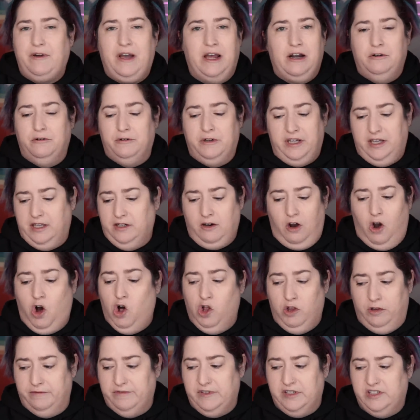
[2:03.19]
I don't get
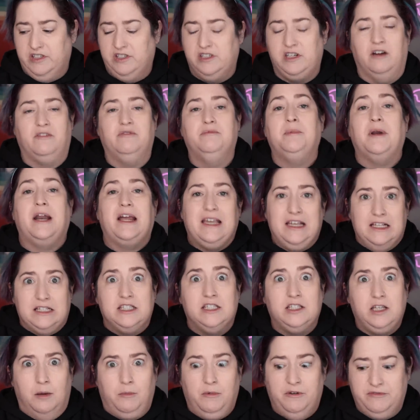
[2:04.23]
all of the stuff, but I get
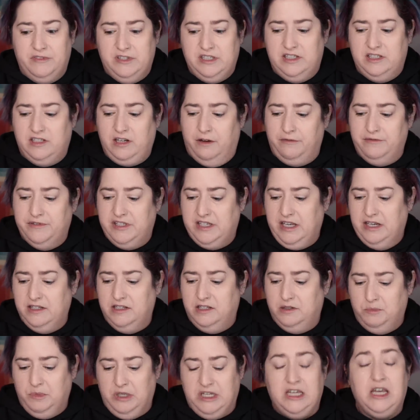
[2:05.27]
some of the stuff sent
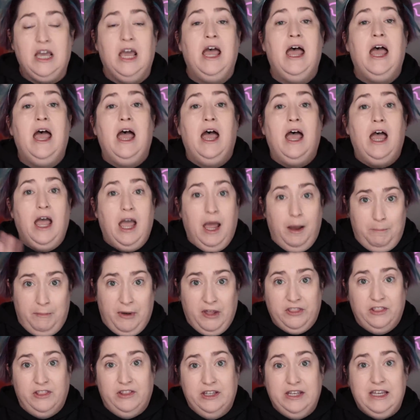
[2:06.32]
to me
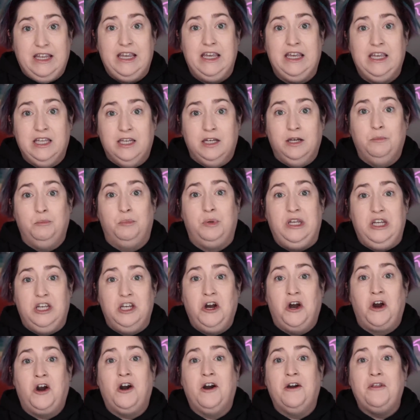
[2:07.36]
monthly in
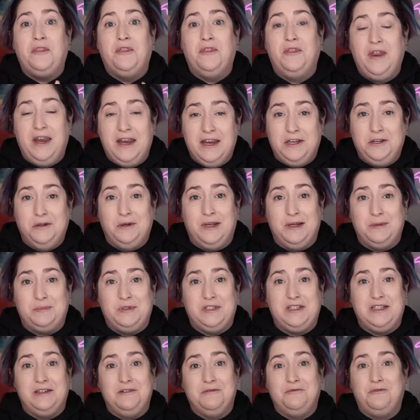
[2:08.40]
PR. Thank you,
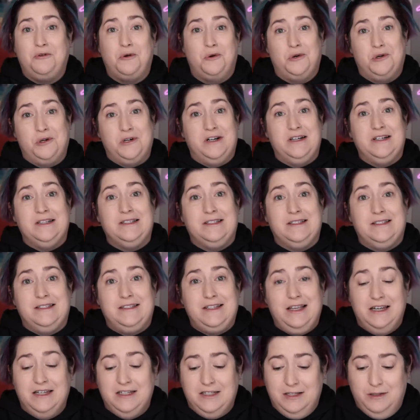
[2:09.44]
Ipsy, for
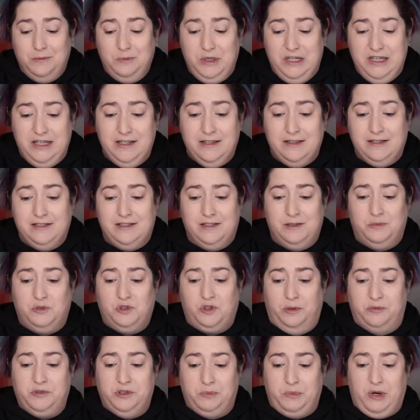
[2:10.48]
sending me the
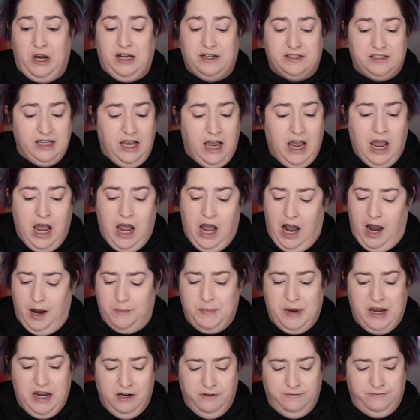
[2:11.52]
subscription box. I
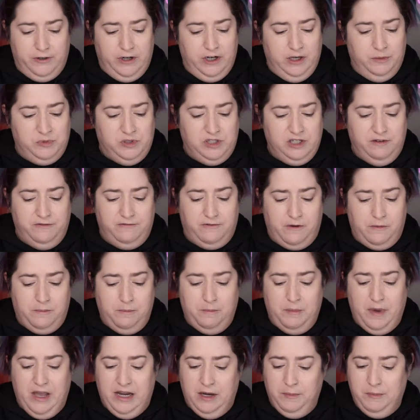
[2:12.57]
paid for Ipsy for
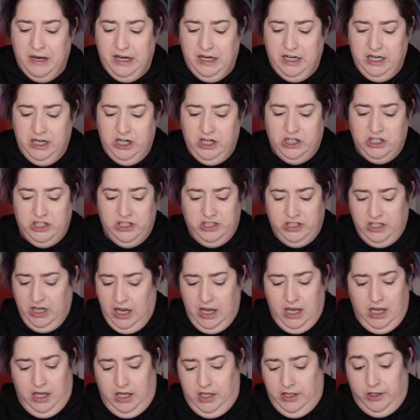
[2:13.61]
many, many years.
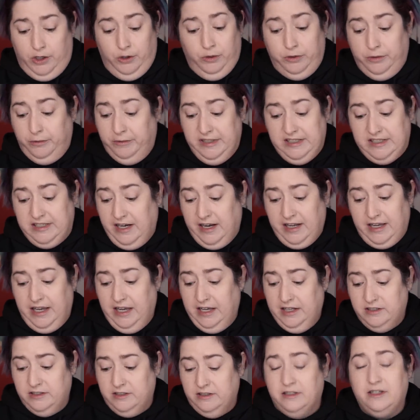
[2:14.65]
The only reason I
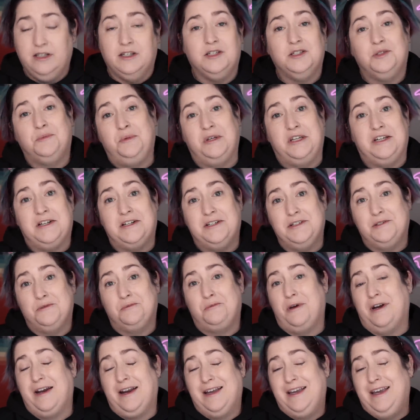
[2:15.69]
canceled it is because
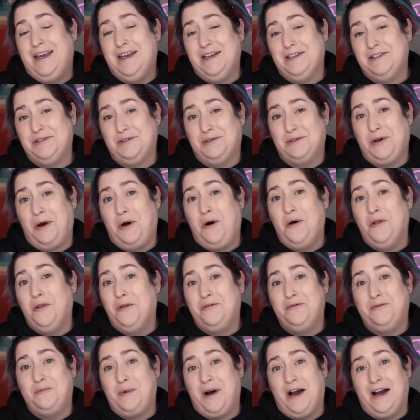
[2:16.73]
when I canceled all
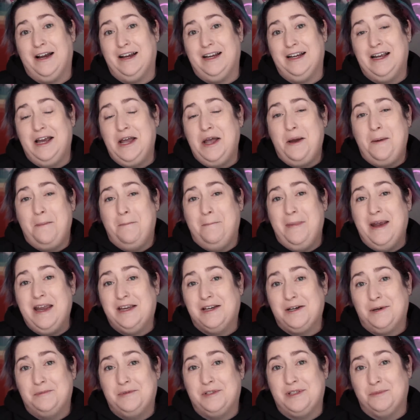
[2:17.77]
of my
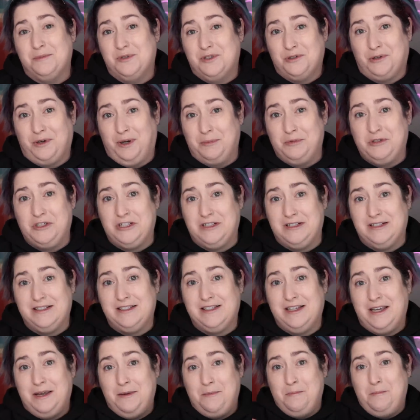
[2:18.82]
makeup
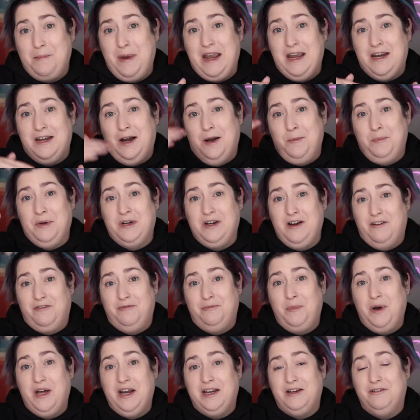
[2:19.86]
subscriptions, it made up enough
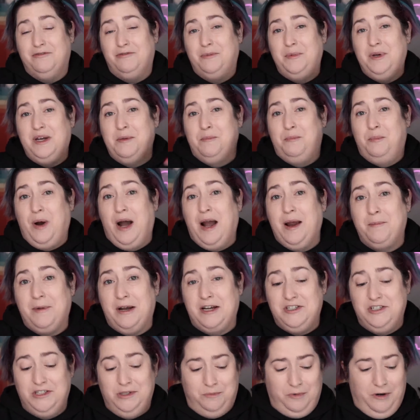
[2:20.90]
money for me to buy my
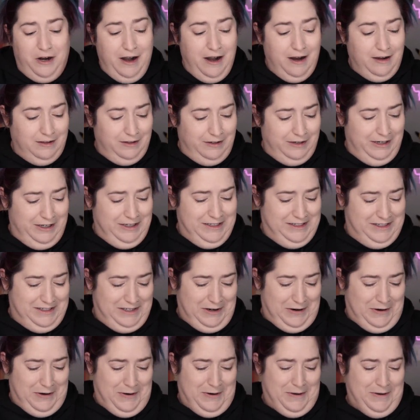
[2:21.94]
Jeep Wrangler.
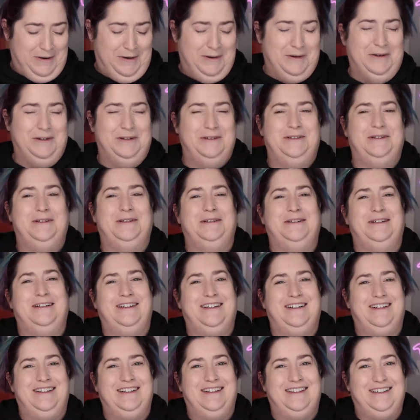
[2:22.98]
So
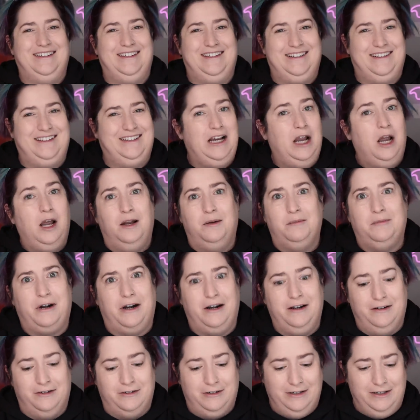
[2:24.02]

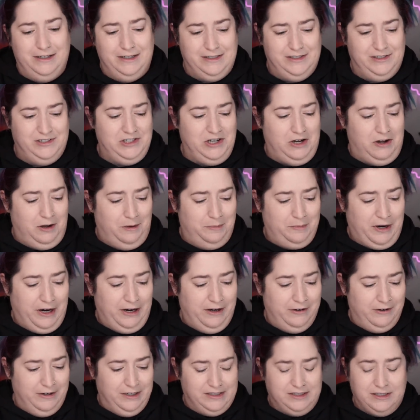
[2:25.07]
priorities, y'all,
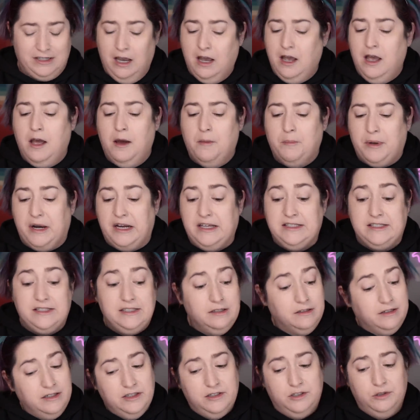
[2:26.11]
priorities. But I
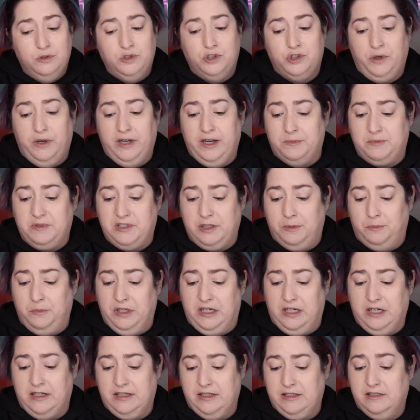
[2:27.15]
still get to enjoy Ipsy
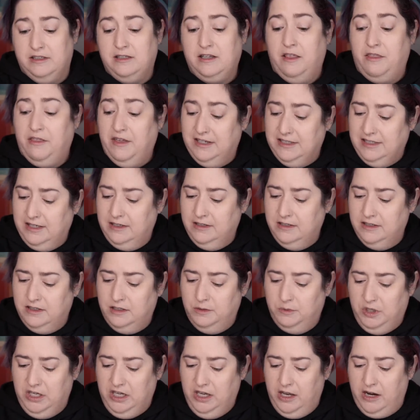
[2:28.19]
because they send it
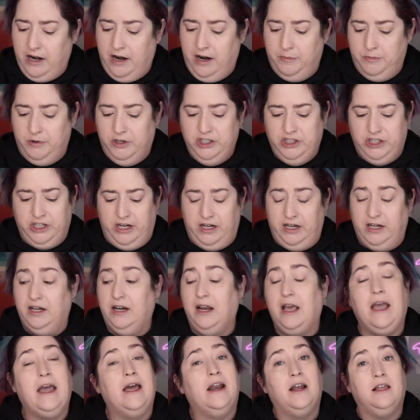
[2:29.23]
to me and I appreciate
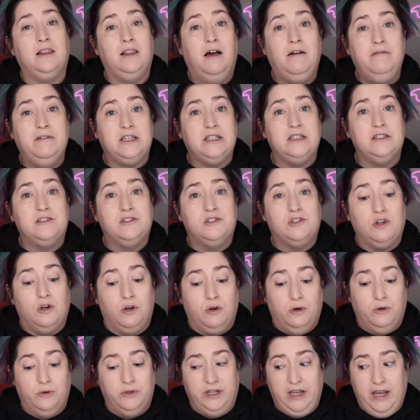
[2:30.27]
it and I love it.
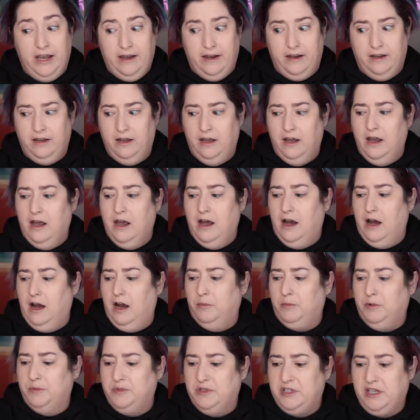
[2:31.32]
So yay,
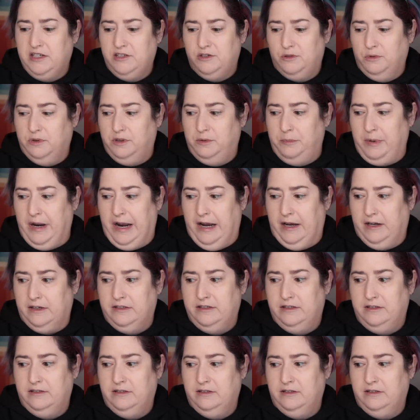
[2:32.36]
I'm obsessed with the bags.